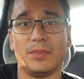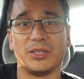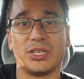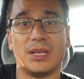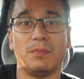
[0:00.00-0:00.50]
my
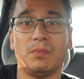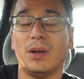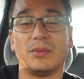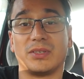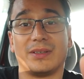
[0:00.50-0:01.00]
gym,
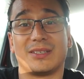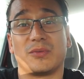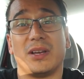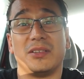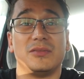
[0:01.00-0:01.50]
so that's
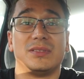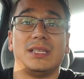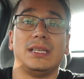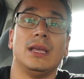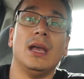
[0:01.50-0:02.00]
why I use
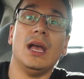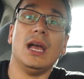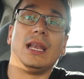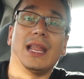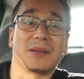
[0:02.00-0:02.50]
the
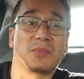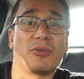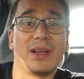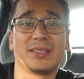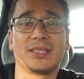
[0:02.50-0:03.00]
leg
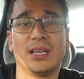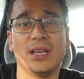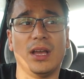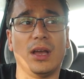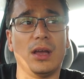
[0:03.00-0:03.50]
press.
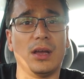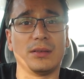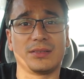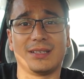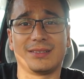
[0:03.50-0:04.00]
So as I